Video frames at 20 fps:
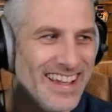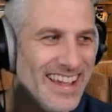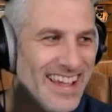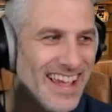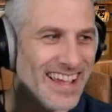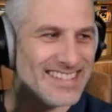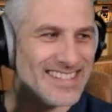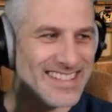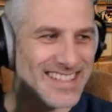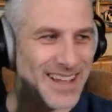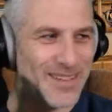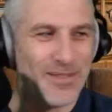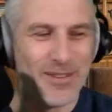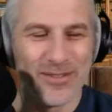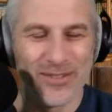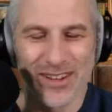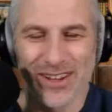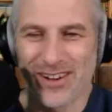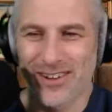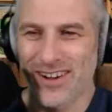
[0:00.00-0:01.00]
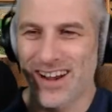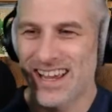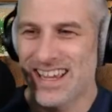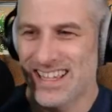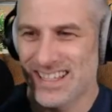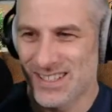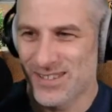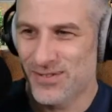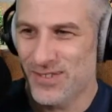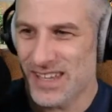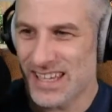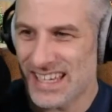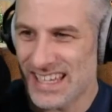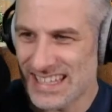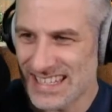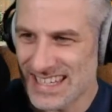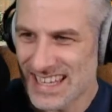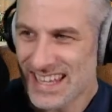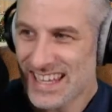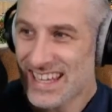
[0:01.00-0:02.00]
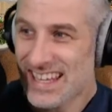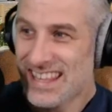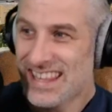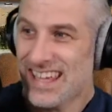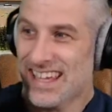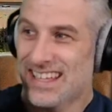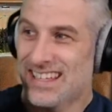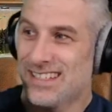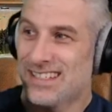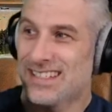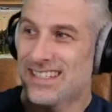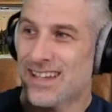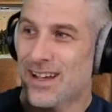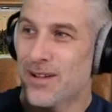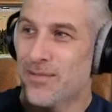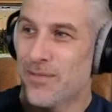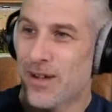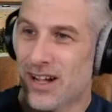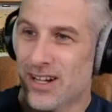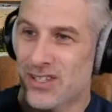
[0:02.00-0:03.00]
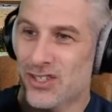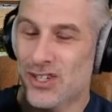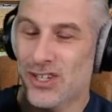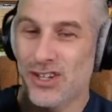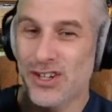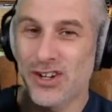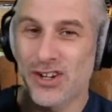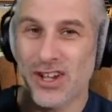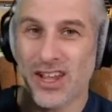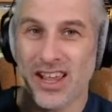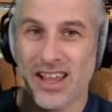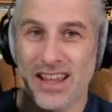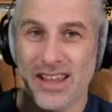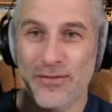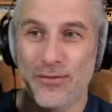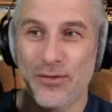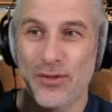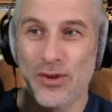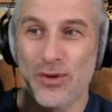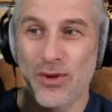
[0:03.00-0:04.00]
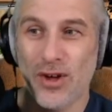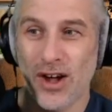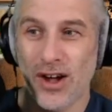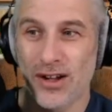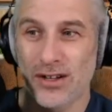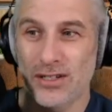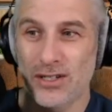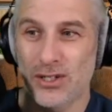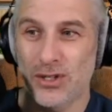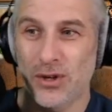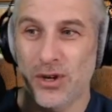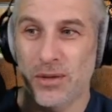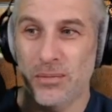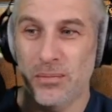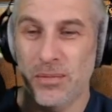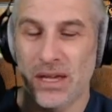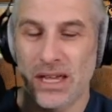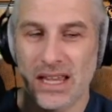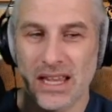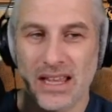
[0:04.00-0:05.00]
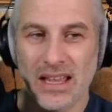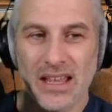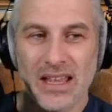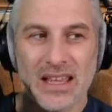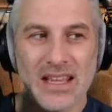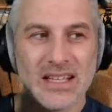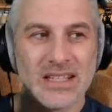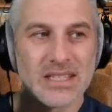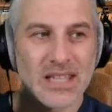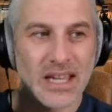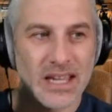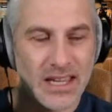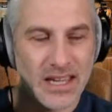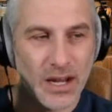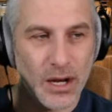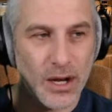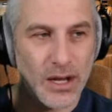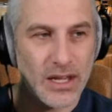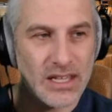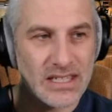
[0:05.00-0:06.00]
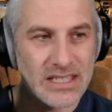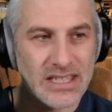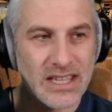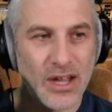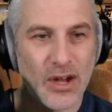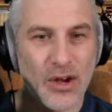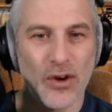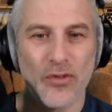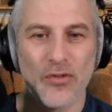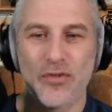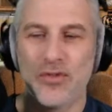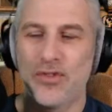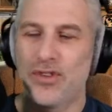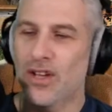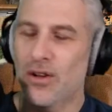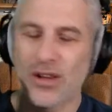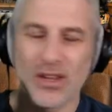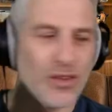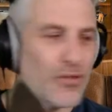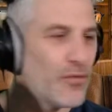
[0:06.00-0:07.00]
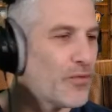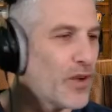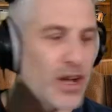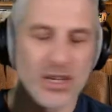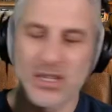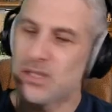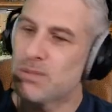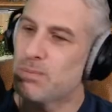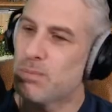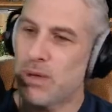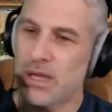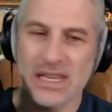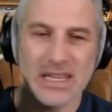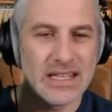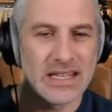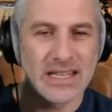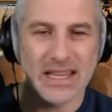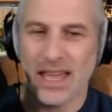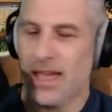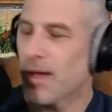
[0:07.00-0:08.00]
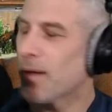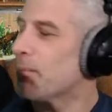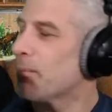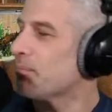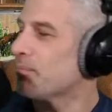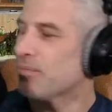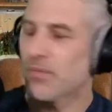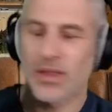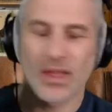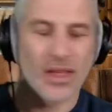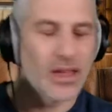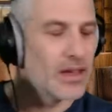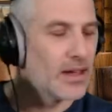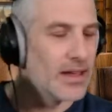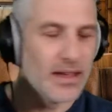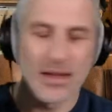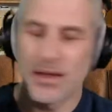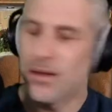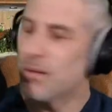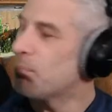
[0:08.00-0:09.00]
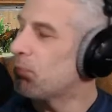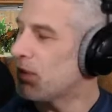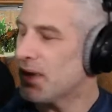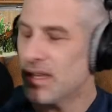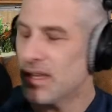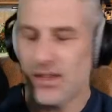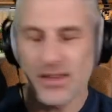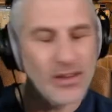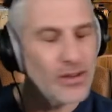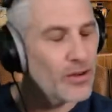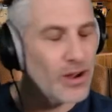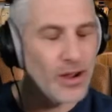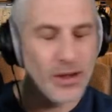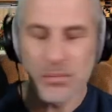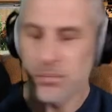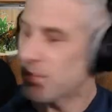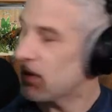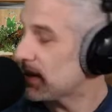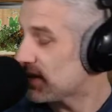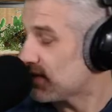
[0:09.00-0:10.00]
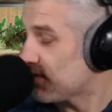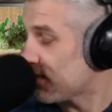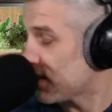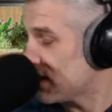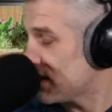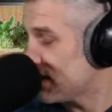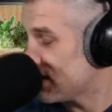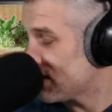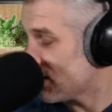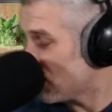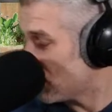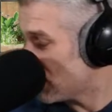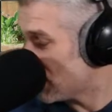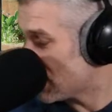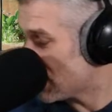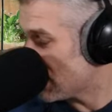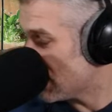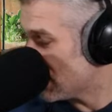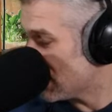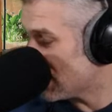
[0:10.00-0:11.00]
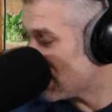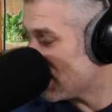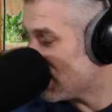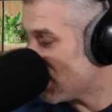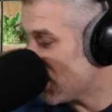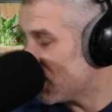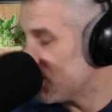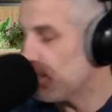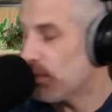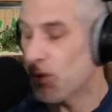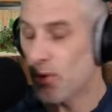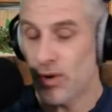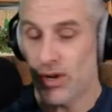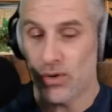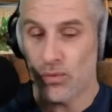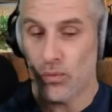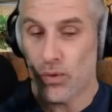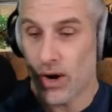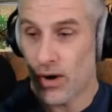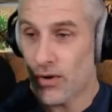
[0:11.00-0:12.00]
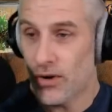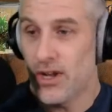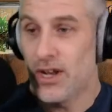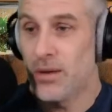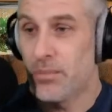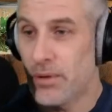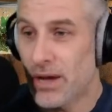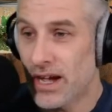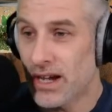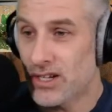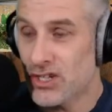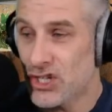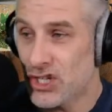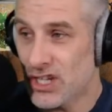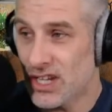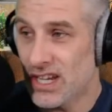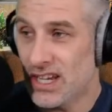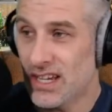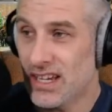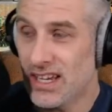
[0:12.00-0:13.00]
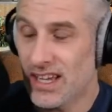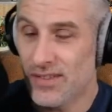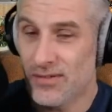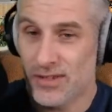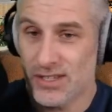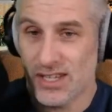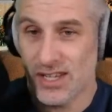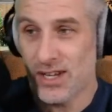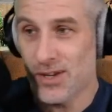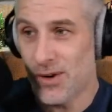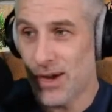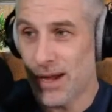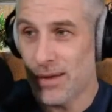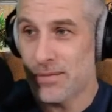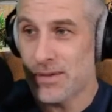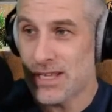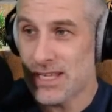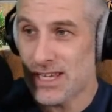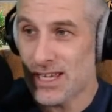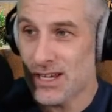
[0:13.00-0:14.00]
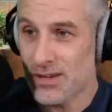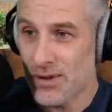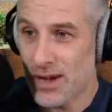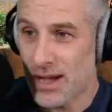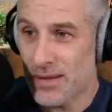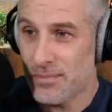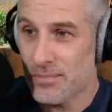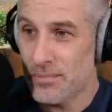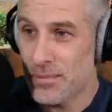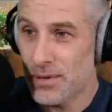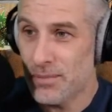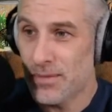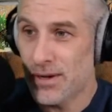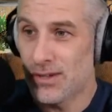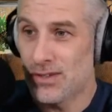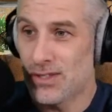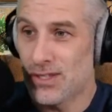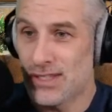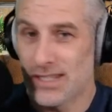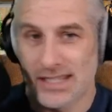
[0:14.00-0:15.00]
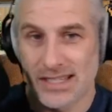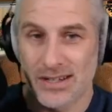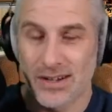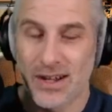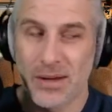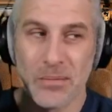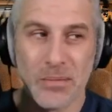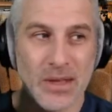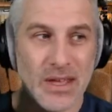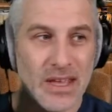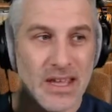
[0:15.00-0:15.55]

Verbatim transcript: and some of your greatest fears. Thank you so much. Look, if you can't join me, take care of yourself. Don't let the fuckers beat you down. Uh, be your own best friend. Honestly, there's no point worrying about shit. If it's going to happen, it's going to happen. But most of the time,